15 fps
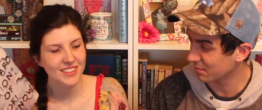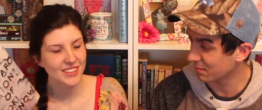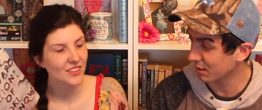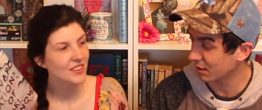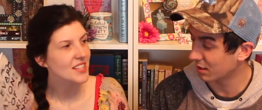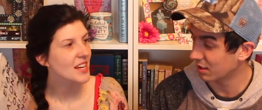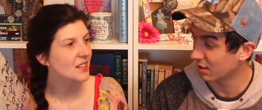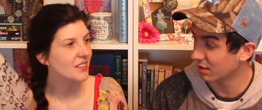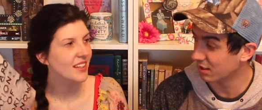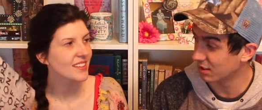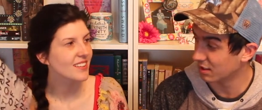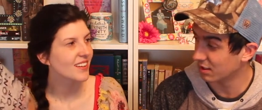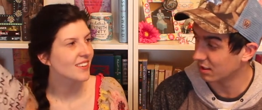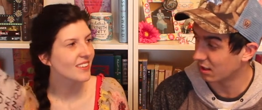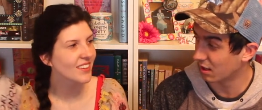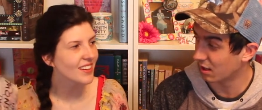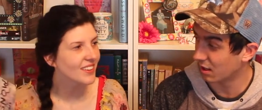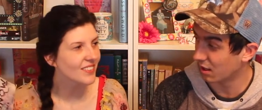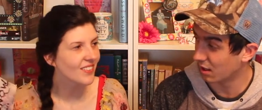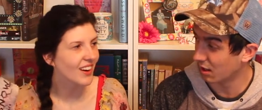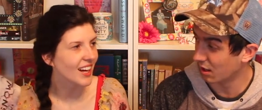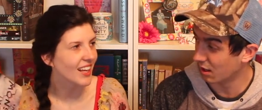Speaker 1: So it takes place on,
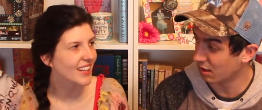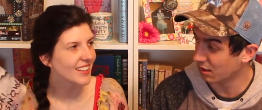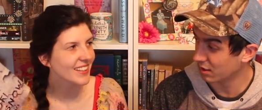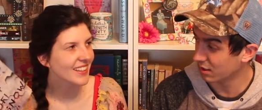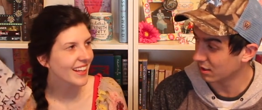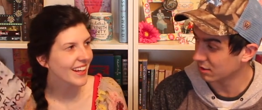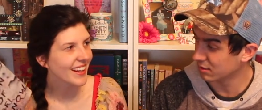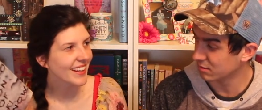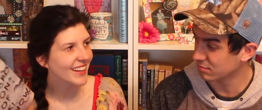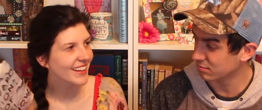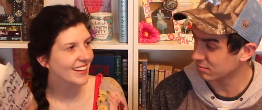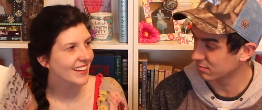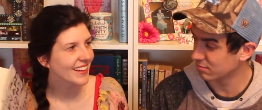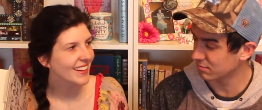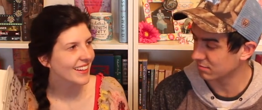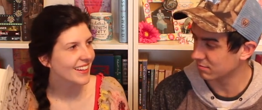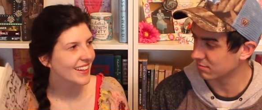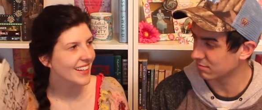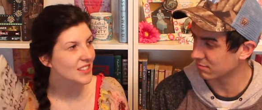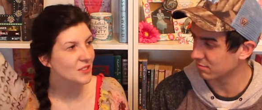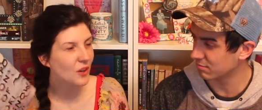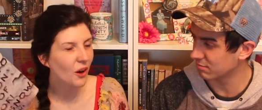and what? Like,
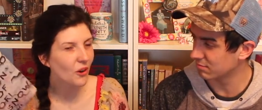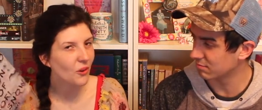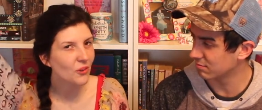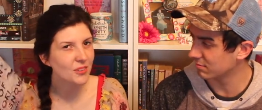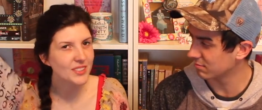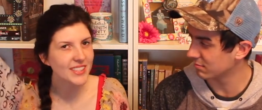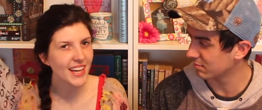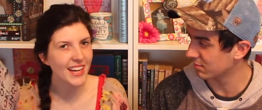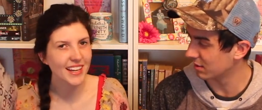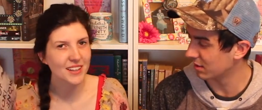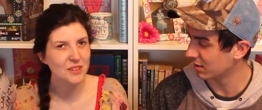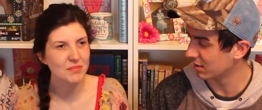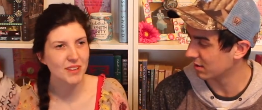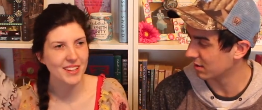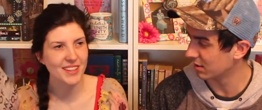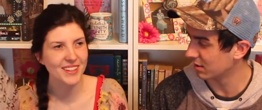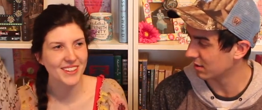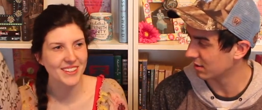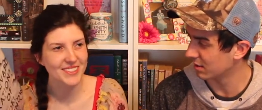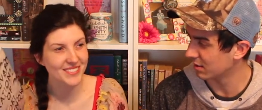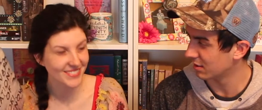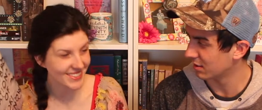it's cold and her brother
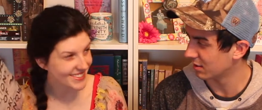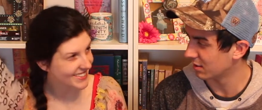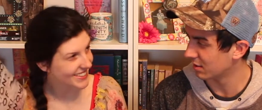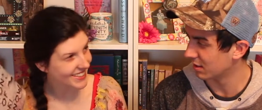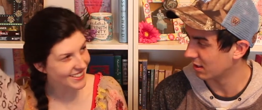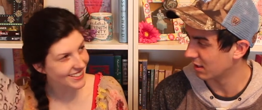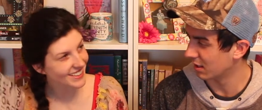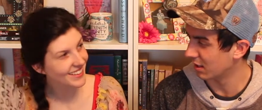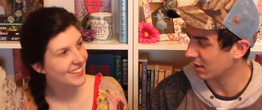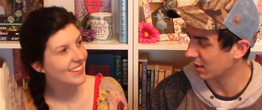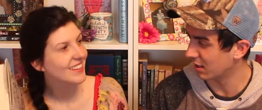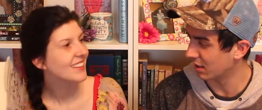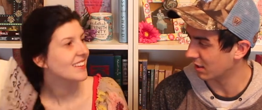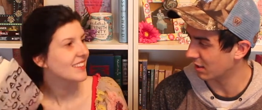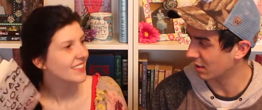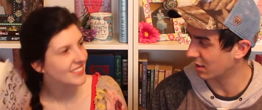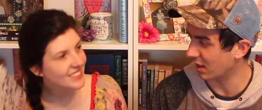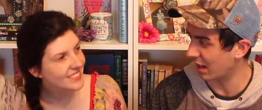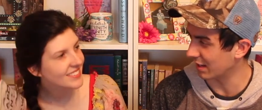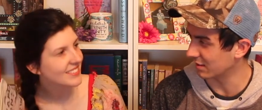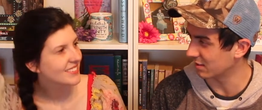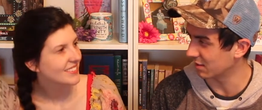goes missing?
Speaker 2: An
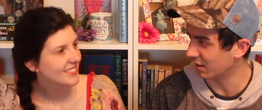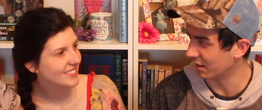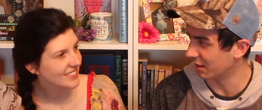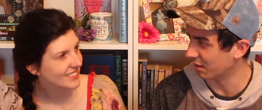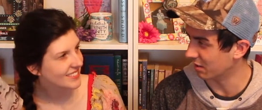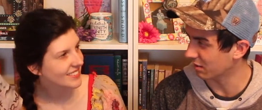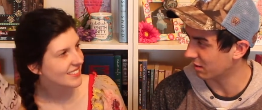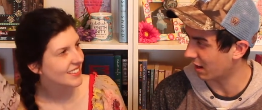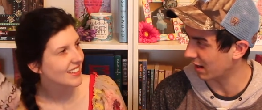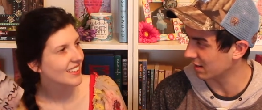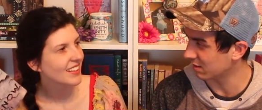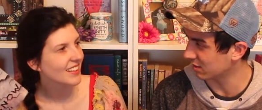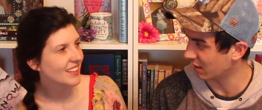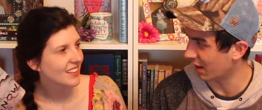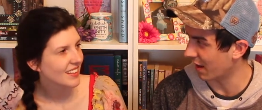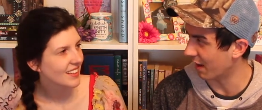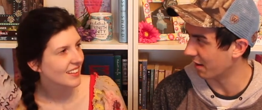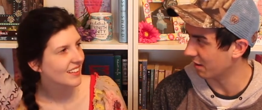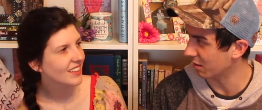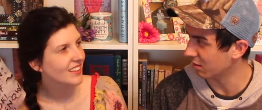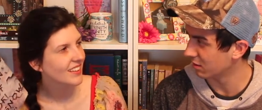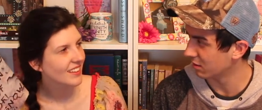Iceland.
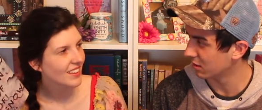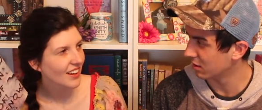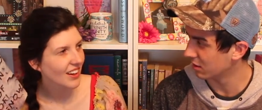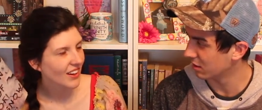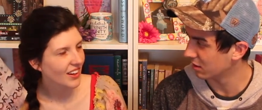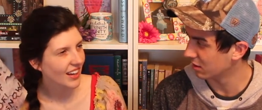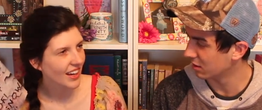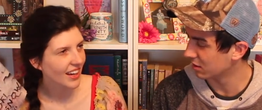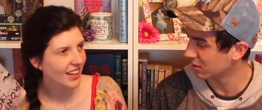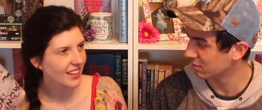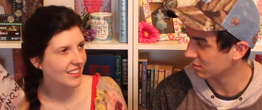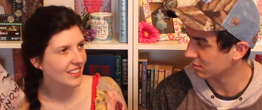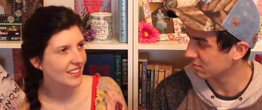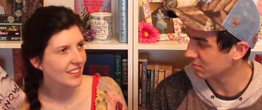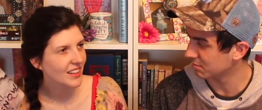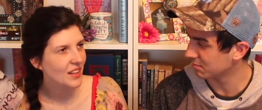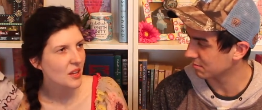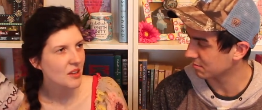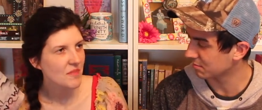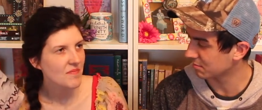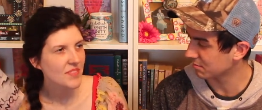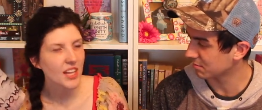
Speaker 1: Iceland. Okay.
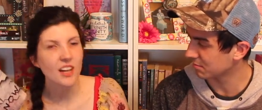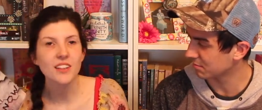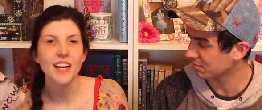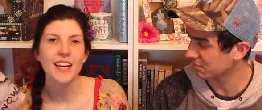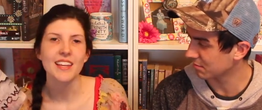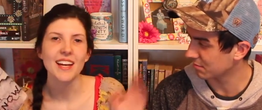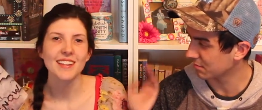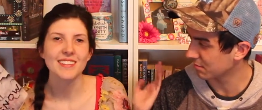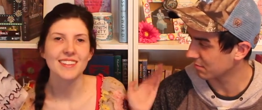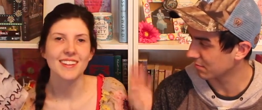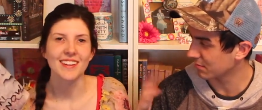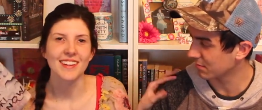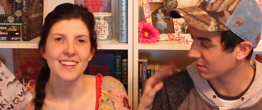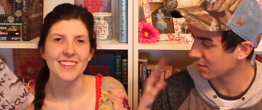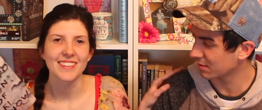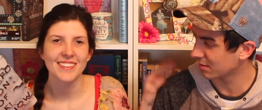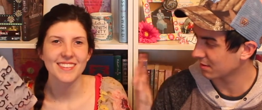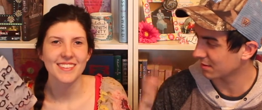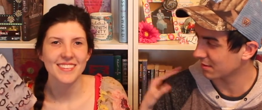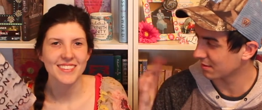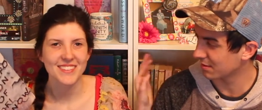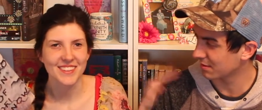Okay, that's good.
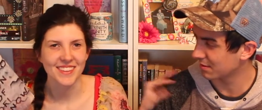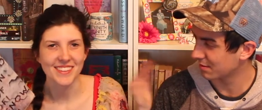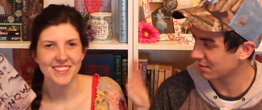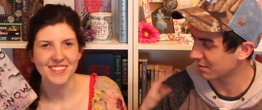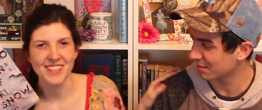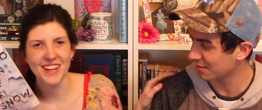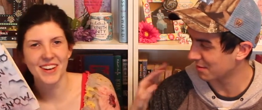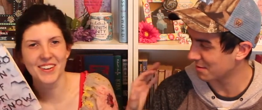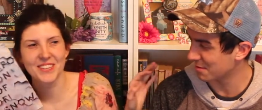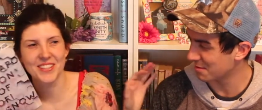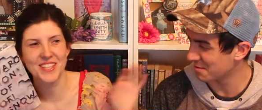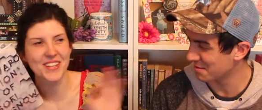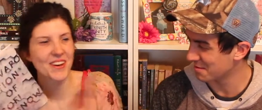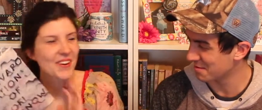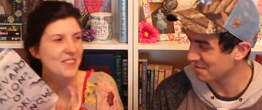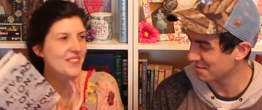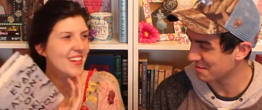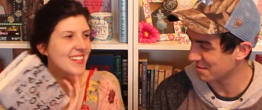Don't strain yourself. So